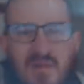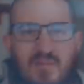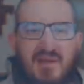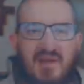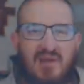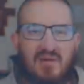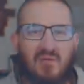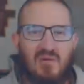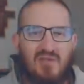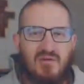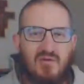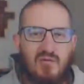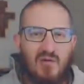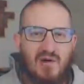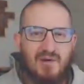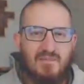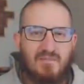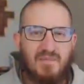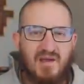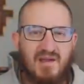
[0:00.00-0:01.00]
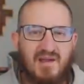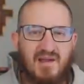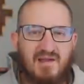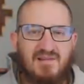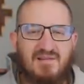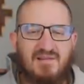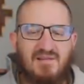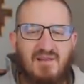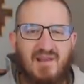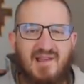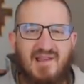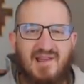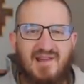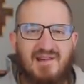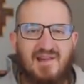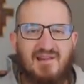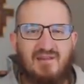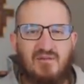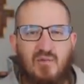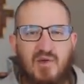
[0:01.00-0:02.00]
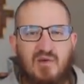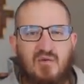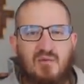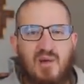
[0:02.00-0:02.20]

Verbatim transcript: to being with you all again, again next week.